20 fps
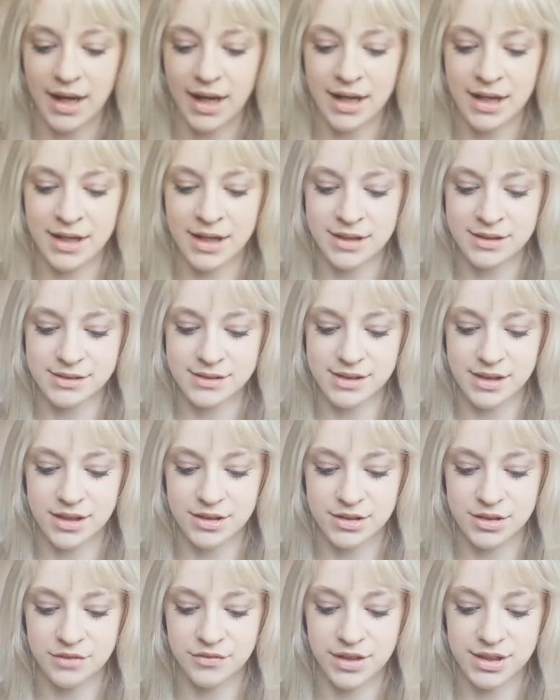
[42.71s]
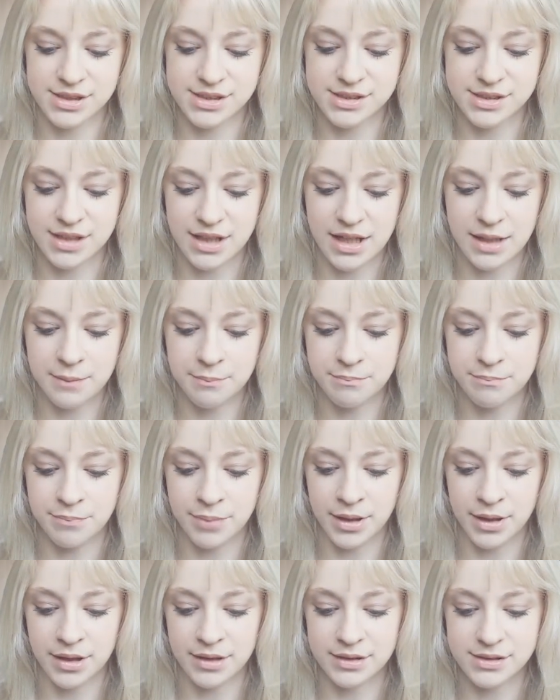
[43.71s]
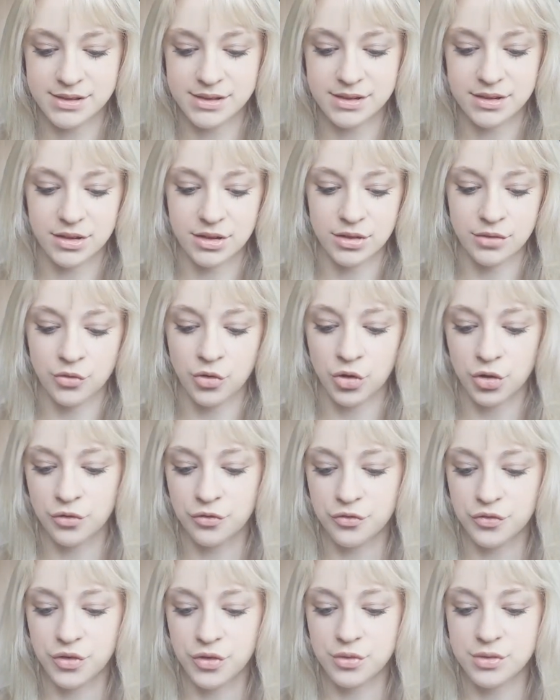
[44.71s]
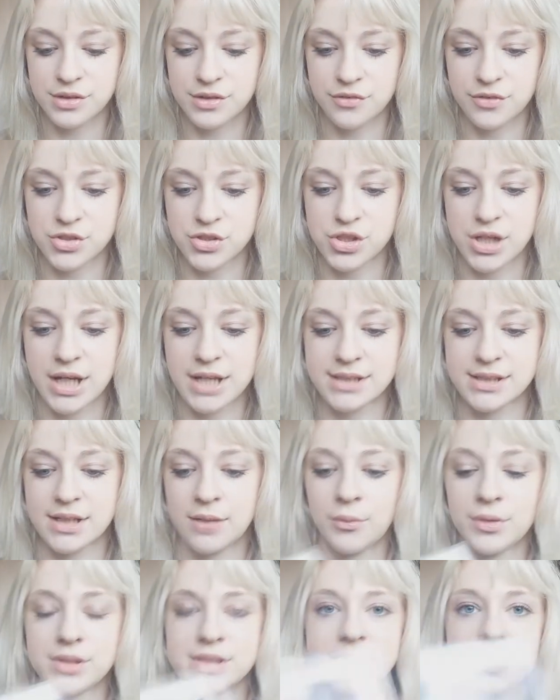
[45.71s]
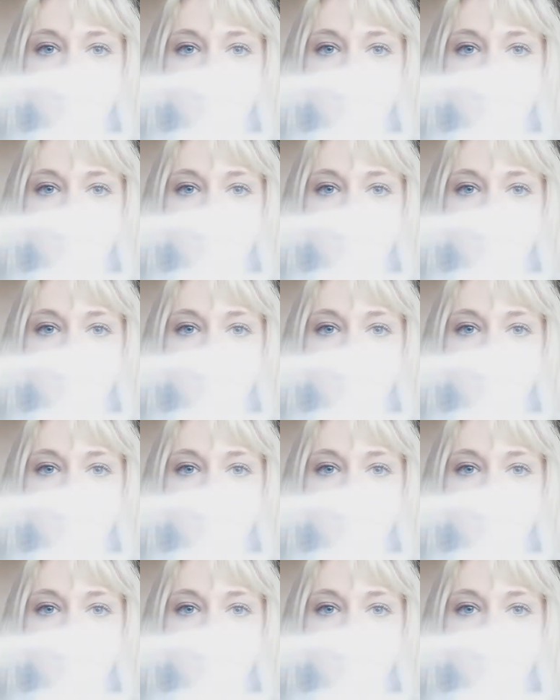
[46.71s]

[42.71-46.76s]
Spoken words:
and I don't know if you can see, but you've got a few different shades in there. Ones